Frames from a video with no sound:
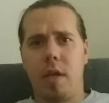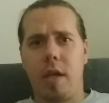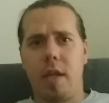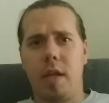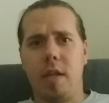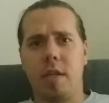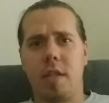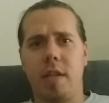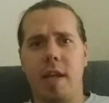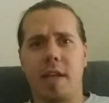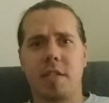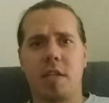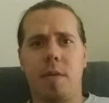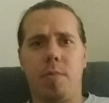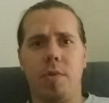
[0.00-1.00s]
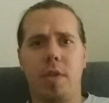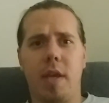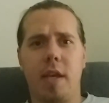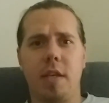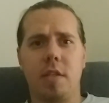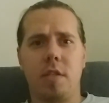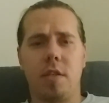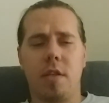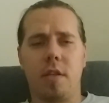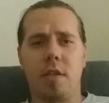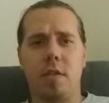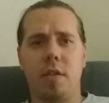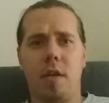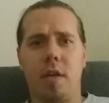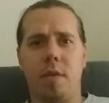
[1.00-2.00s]
and into the next couple days,
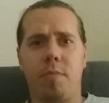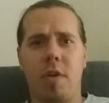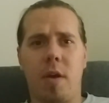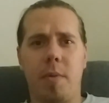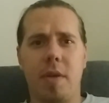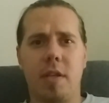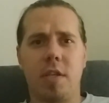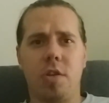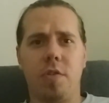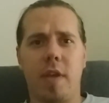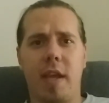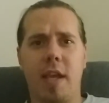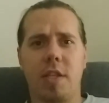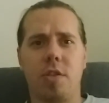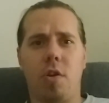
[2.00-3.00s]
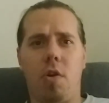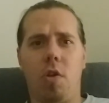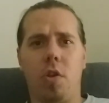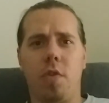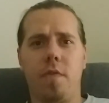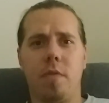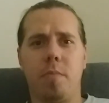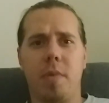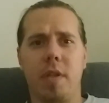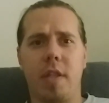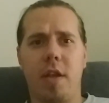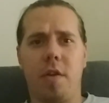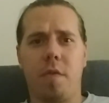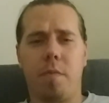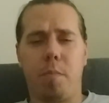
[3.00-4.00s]
probably until they get to all of them, but
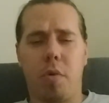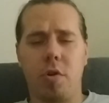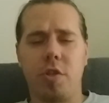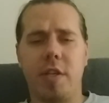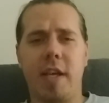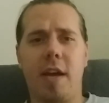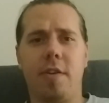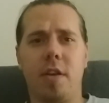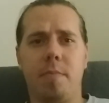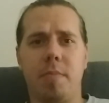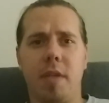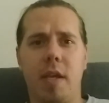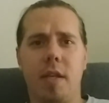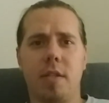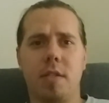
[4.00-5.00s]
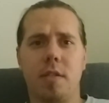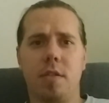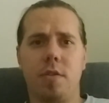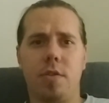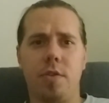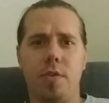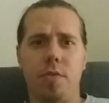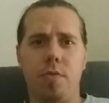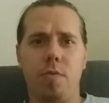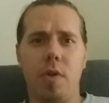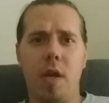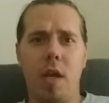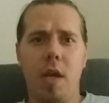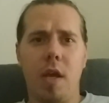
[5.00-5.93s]
they are pushing out updates to